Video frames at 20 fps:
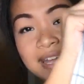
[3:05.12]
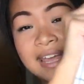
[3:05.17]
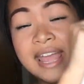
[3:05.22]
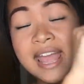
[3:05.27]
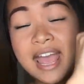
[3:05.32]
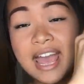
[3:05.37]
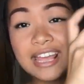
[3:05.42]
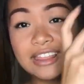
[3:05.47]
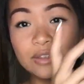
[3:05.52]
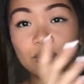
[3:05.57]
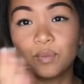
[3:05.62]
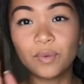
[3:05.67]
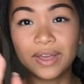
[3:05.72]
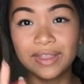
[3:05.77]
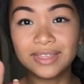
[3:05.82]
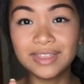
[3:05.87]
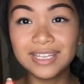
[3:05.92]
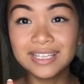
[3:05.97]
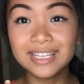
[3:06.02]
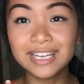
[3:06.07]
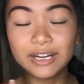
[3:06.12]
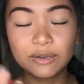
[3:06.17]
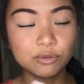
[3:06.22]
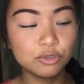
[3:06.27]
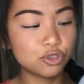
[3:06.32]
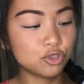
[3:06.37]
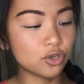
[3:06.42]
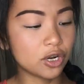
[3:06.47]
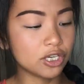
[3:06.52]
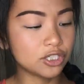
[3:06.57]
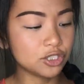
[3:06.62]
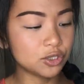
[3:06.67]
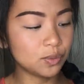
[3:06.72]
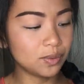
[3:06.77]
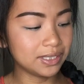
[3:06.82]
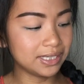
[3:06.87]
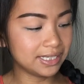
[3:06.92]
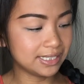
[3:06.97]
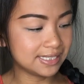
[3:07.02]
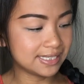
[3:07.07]
it. And the one thing that I was drawn
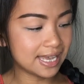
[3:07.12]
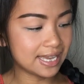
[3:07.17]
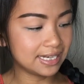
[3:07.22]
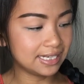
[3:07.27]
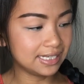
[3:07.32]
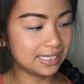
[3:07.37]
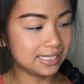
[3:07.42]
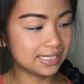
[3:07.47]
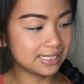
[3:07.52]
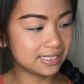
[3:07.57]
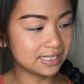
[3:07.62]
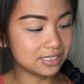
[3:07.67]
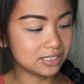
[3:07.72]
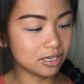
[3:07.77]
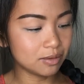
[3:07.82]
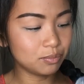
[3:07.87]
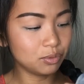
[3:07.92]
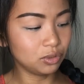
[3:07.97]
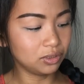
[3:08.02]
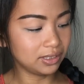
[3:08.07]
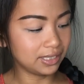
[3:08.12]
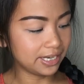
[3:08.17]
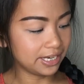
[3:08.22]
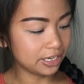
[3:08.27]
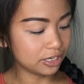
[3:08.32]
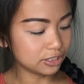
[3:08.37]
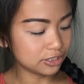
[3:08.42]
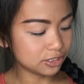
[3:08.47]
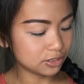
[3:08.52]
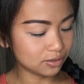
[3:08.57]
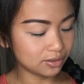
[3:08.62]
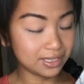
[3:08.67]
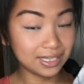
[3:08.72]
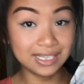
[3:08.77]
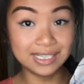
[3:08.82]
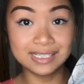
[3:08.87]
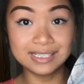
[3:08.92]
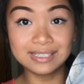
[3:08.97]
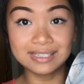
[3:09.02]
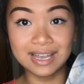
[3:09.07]
to it is that it is a double layer, so
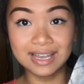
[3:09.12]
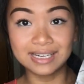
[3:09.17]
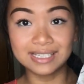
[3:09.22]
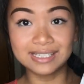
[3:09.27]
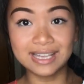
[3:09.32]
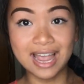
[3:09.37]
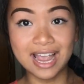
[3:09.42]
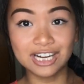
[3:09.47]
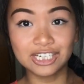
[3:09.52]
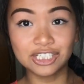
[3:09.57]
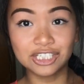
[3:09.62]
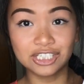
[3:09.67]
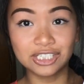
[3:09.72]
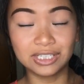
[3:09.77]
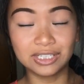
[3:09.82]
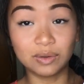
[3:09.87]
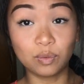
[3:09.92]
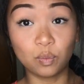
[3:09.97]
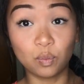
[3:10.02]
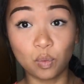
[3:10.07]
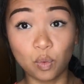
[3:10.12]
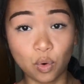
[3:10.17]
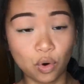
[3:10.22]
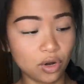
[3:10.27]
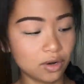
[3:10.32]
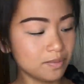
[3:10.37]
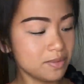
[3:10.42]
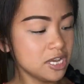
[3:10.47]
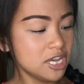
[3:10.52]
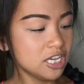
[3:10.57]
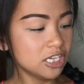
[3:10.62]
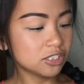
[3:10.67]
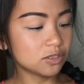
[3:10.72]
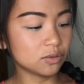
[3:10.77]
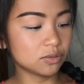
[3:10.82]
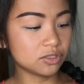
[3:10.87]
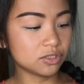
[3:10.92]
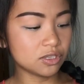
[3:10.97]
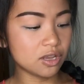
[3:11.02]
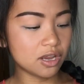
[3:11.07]
the inside is actually warm.
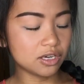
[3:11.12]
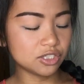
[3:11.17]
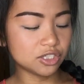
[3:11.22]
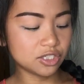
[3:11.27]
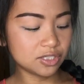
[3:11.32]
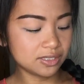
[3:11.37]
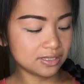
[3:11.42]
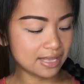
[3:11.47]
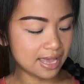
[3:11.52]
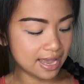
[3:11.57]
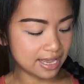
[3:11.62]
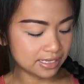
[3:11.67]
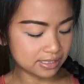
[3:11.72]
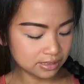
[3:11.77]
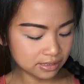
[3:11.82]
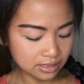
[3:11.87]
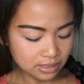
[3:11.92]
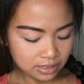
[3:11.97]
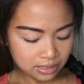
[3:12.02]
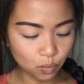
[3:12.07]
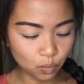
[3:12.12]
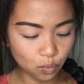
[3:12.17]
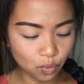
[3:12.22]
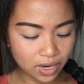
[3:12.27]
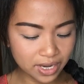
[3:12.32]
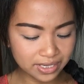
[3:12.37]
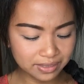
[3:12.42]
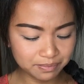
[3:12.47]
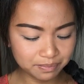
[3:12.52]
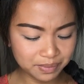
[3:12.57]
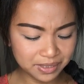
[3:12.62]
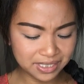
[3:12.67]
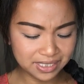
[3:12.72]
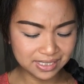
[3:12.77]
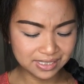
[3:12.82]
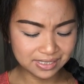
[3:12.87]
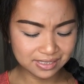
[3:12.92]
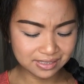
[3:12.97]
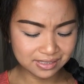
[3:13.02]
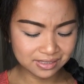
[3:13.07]
So it's not just that one
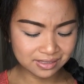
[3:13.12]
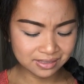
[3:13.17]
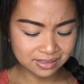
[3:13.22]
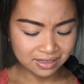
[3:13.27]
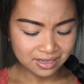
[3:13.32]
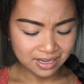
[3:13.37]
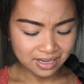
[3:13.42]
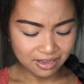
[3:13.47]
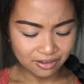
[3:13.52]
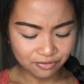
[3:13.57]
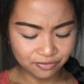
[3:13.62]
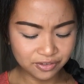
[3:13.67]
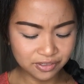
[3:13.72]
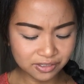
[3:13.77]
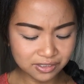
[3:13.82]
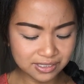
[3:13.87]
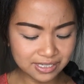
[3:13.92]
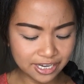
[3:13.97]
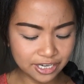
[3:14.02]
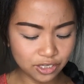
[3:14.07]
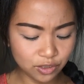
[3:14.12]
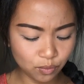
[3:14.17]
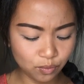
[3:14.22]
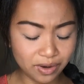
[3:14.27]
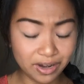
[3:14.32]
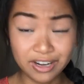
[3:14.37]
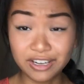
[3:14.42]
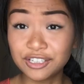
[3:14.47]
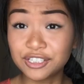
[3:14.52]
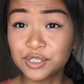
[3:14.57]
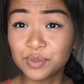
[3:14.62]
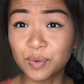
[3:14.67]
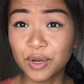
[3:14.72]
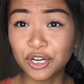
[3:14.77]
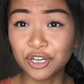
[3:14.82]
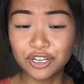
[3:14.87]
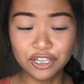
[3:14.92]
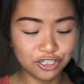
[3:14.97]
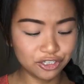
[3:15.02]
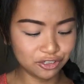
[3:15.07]
piece. It feels like you're wearing a
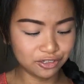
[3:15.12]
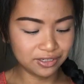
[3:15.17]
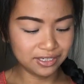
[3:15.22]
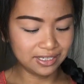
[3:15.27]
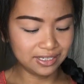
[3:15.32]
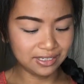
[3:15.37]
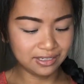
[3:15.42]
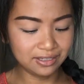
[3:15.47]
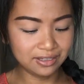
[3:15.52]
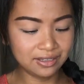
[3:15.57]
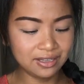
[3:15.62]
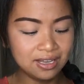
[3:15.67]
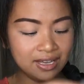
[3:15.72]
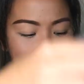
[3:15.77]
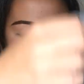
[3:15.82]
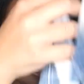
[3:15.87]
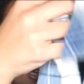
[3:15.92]
sweater underneath,